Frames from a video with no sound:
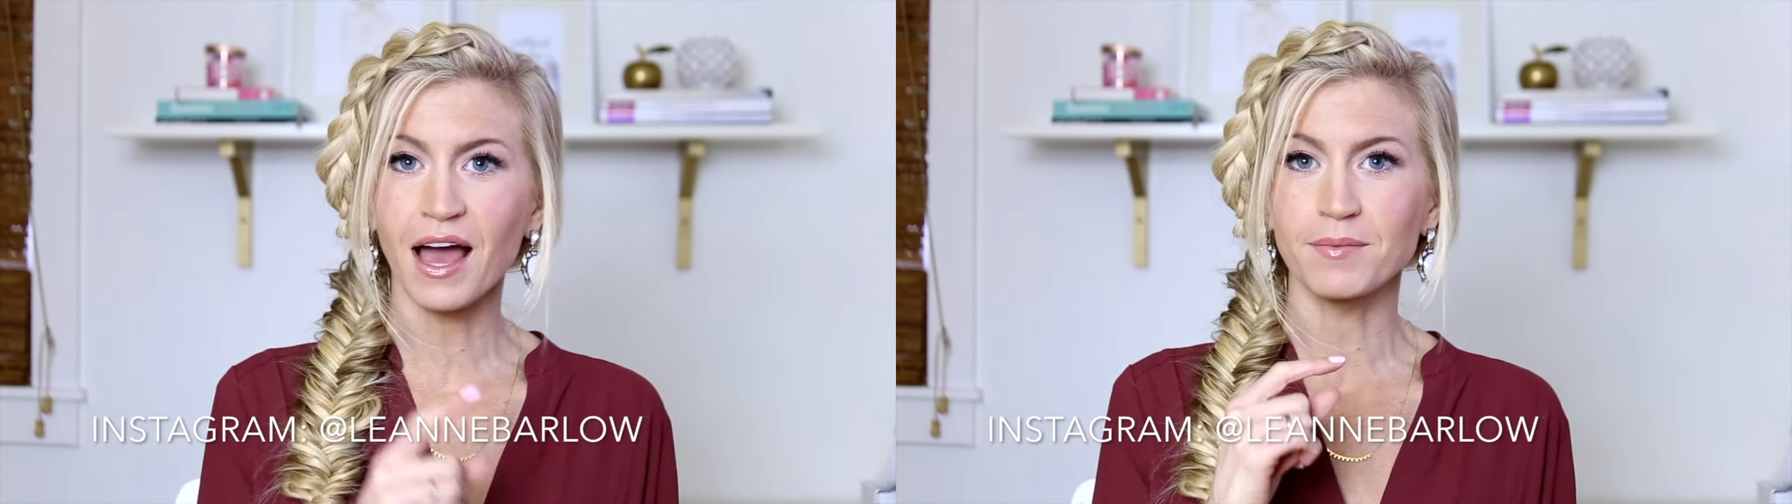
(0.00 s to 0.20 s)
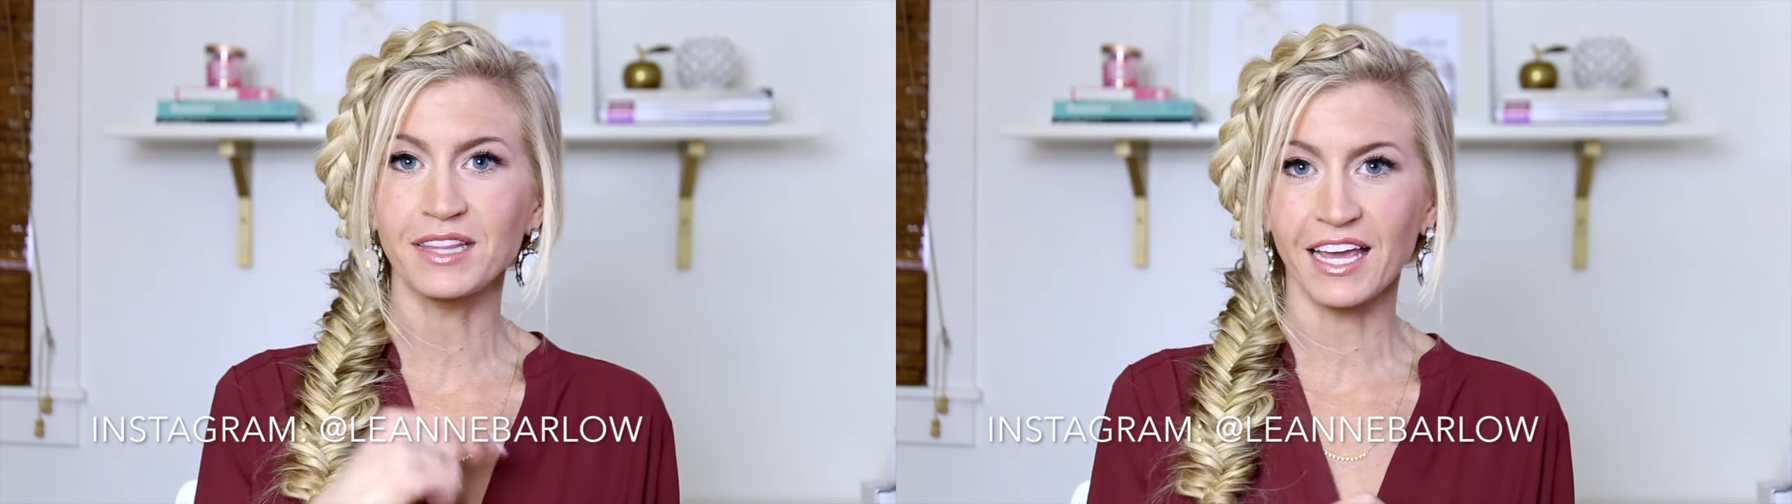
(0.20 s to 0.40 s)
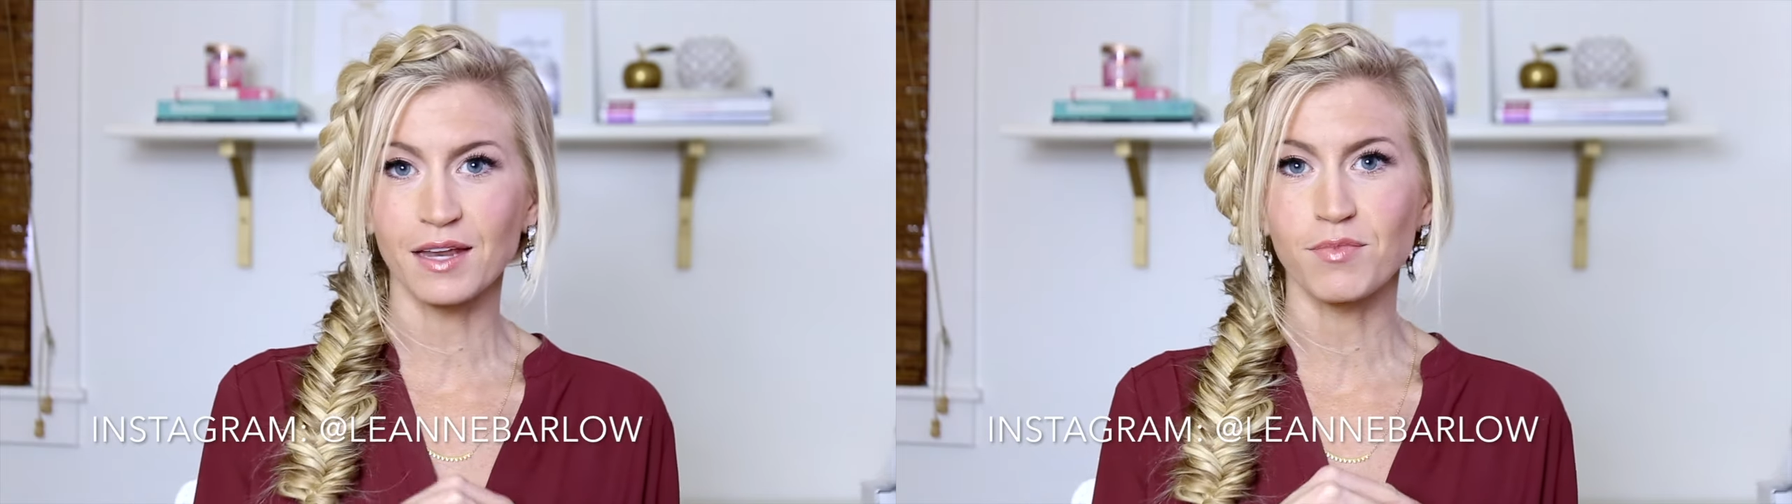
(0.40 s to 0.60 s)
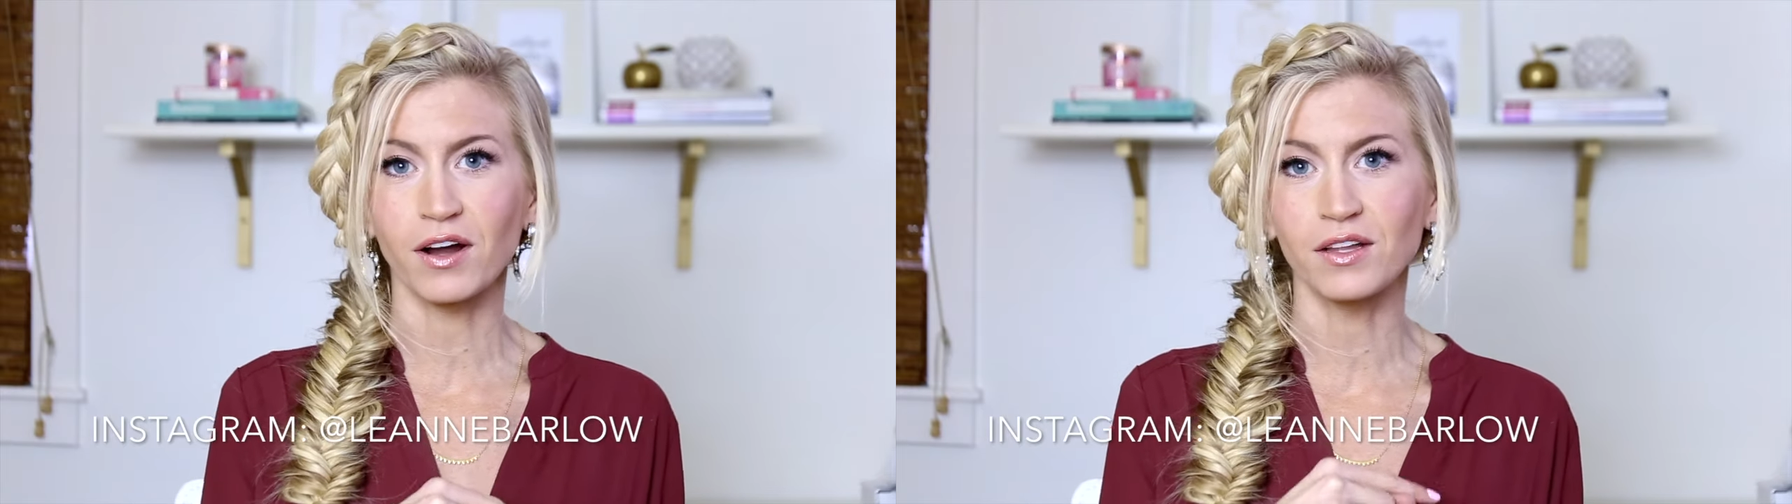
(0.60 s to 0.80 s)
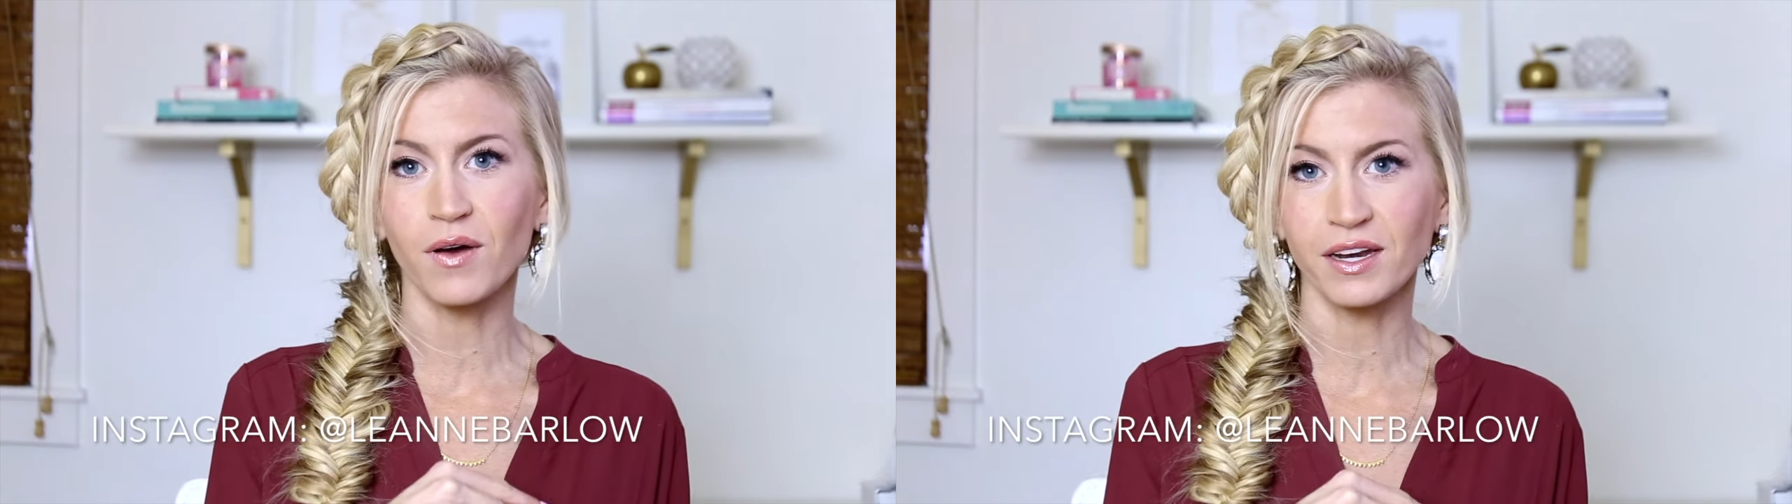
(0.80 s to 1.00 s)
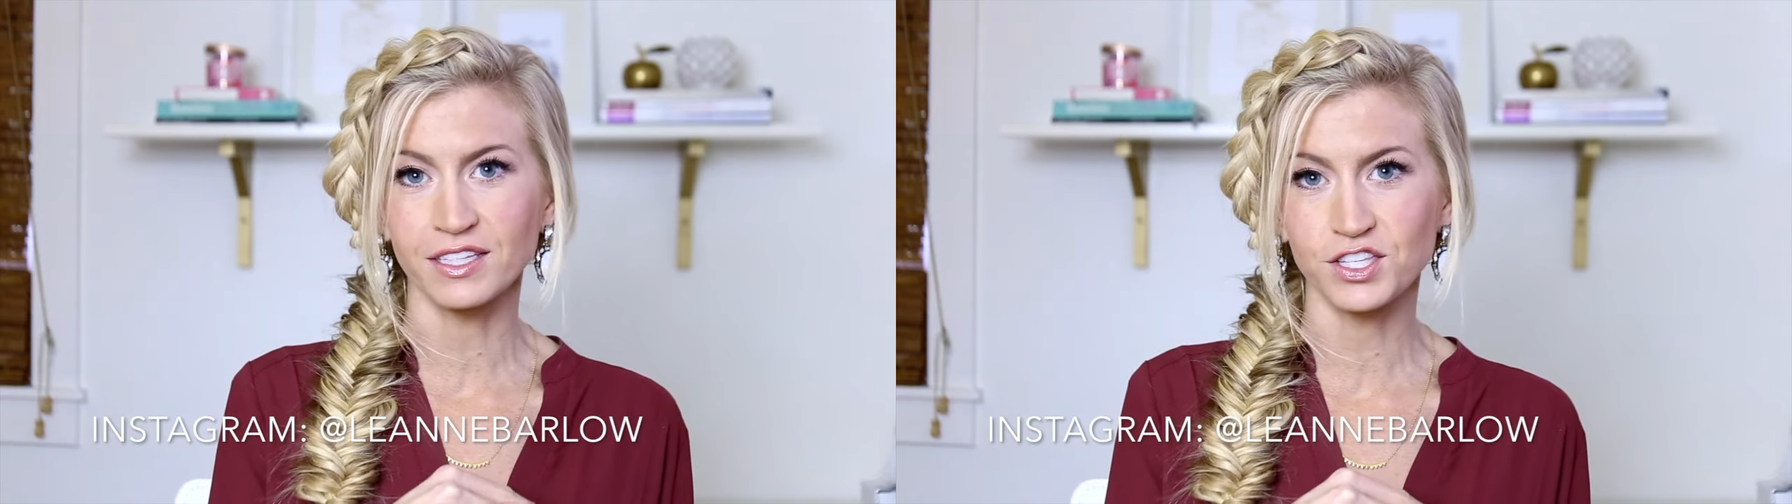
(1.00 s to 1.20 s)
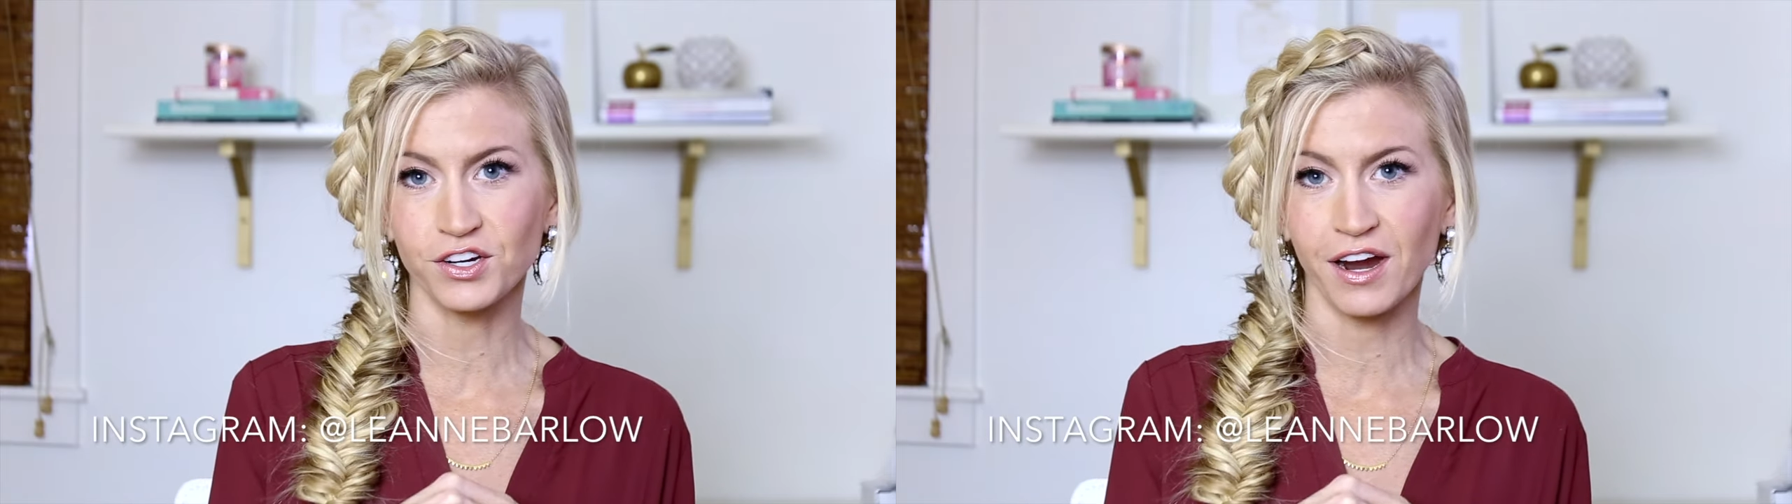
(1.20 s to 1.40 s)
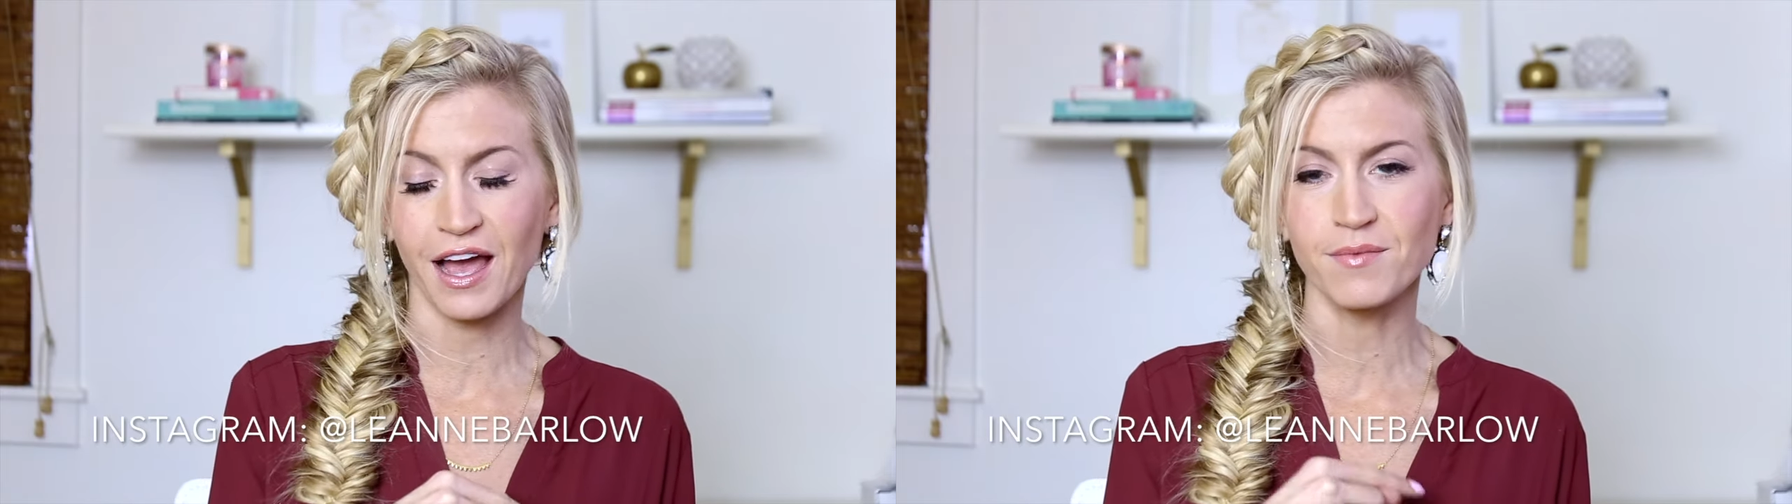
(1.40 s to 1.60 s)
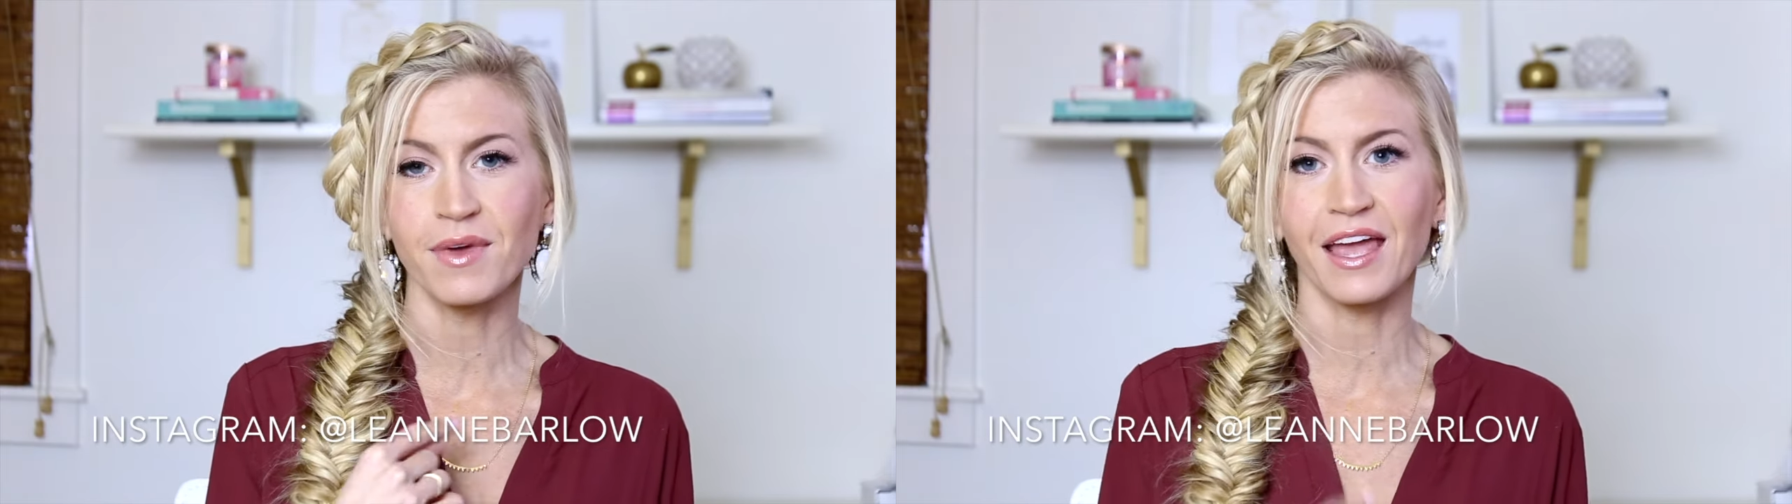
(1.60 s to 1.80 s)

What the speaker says: I'm Leanne Barlow on Instagram.